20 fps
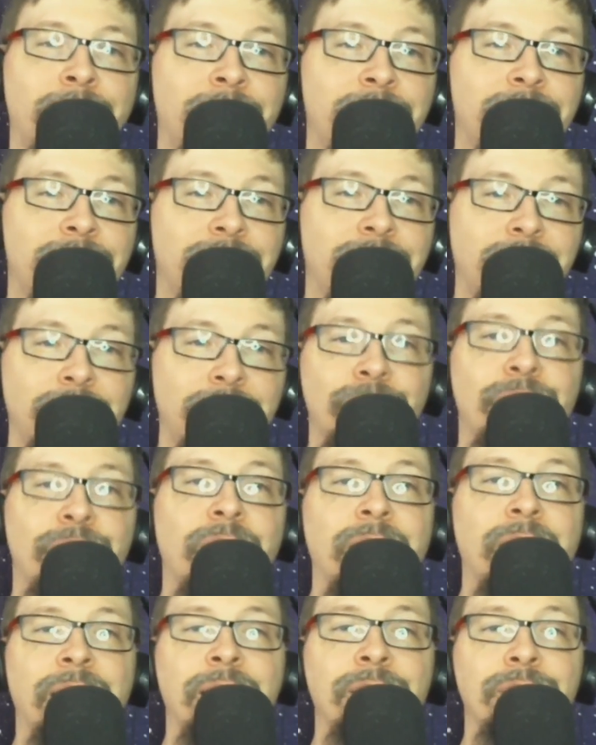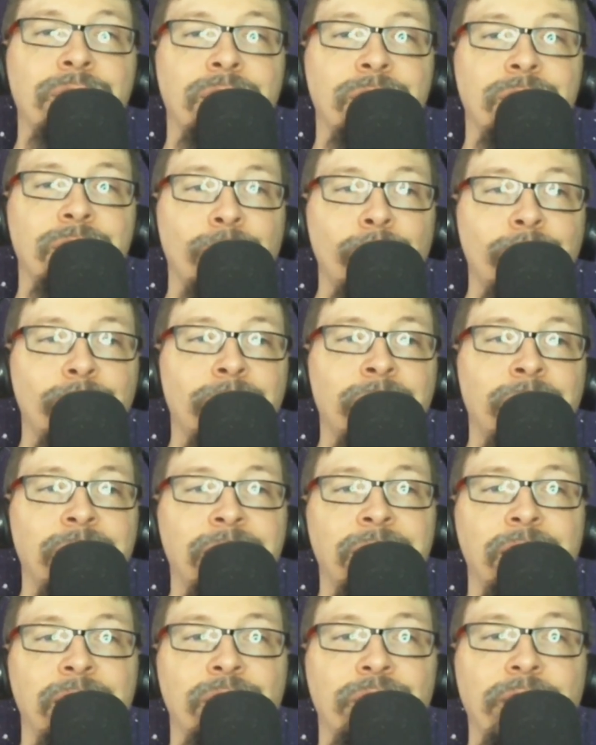Season 5 is currently
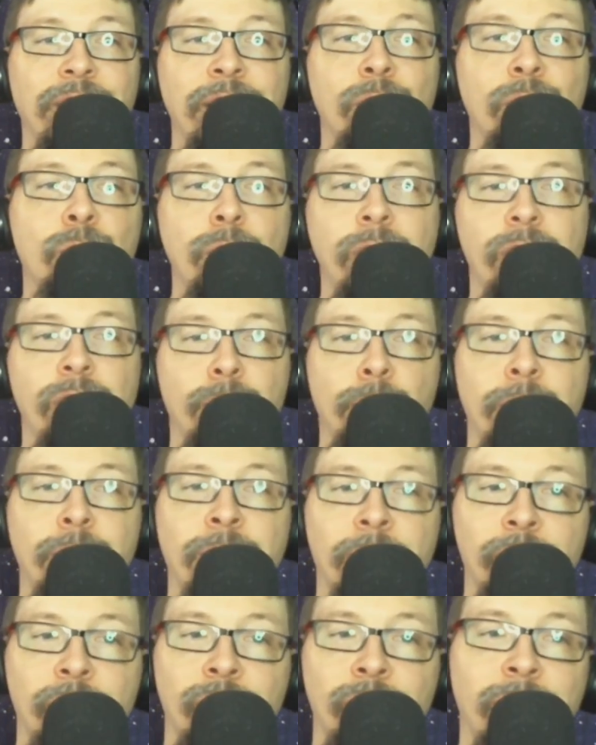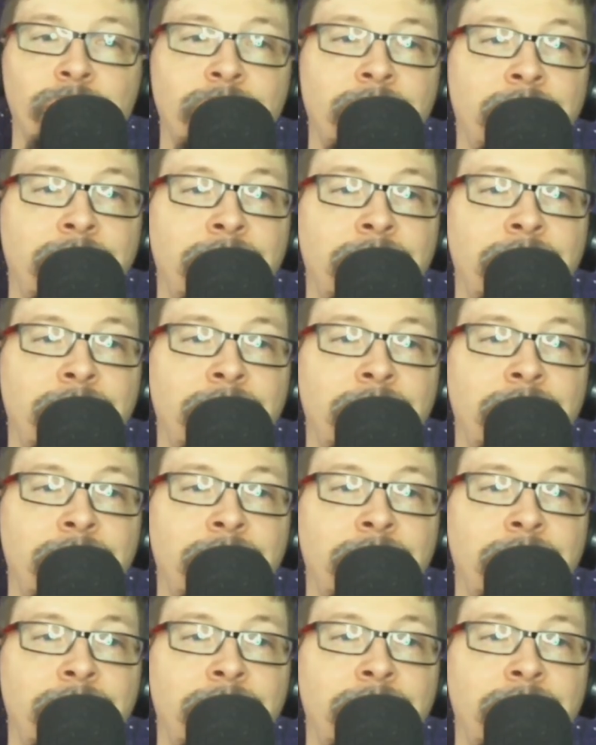in its final weeks of production,